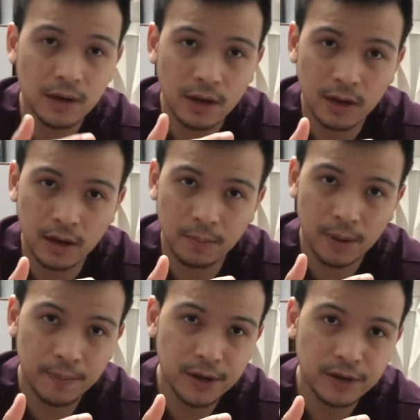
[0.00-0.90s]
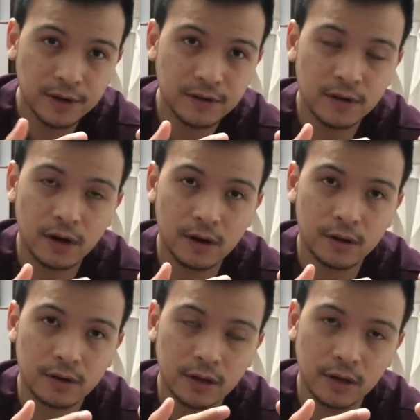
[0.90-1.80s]
and my pinkies are
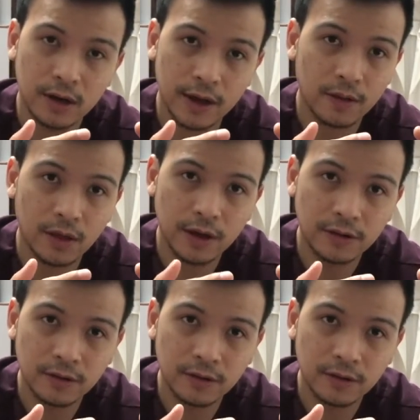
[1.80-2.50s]
the leg length.